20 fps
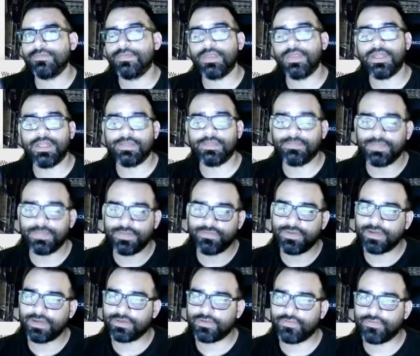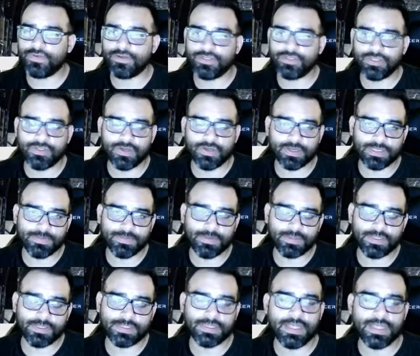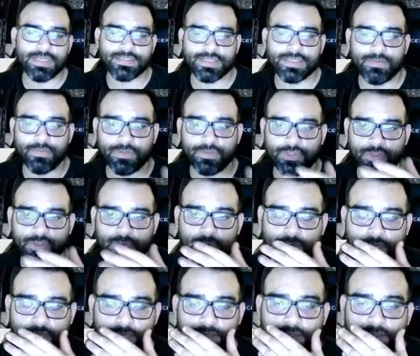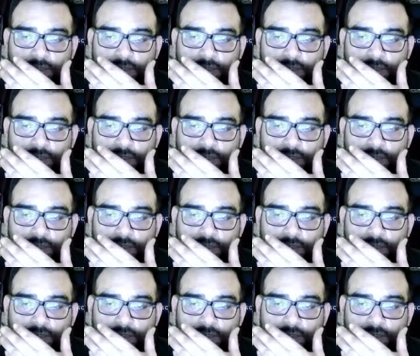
And I believe Doctor Fauci talked about this last time, which is why